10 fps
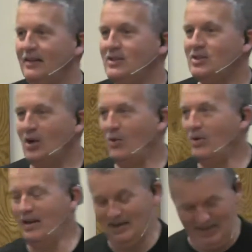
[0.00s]
so
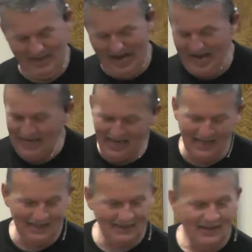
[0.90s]
I
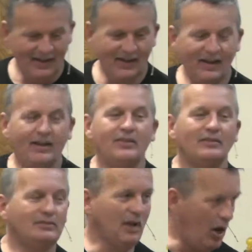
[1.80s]
had it.
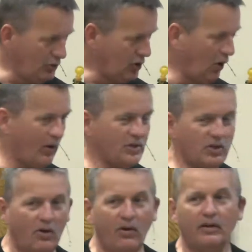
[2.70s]
Long story
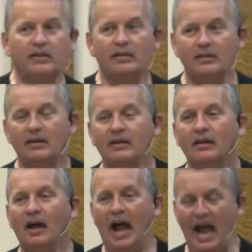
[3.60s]
short,
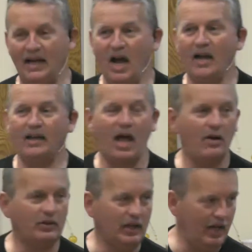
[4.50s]
I got it
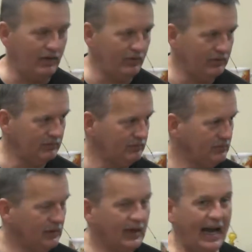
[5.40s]
all together.
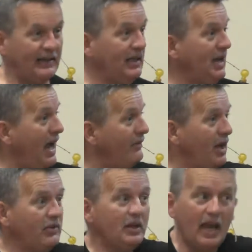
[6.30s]
I didn't have
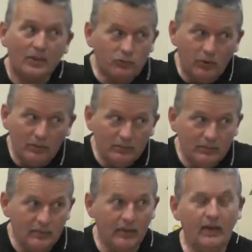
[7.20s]
nothing extra.
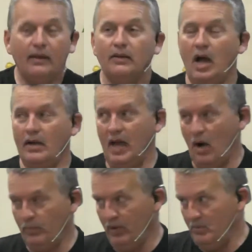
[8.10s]
Got it
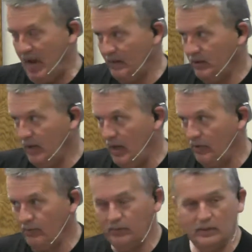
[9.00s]
all put back
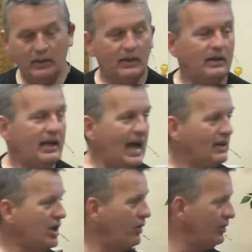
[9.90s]
together. And
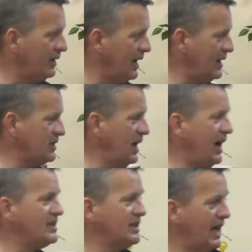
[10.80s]
I told her the next day,
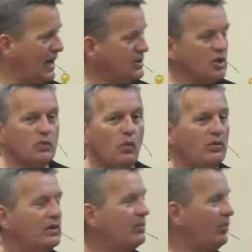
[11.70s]
I said, I just
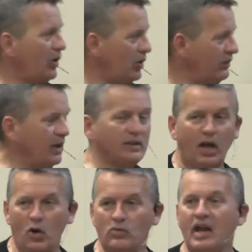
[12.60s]
wanted to prove that
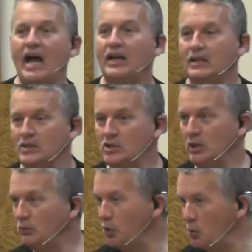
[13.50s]
the old guy could
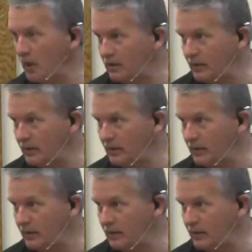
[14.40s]
still do it.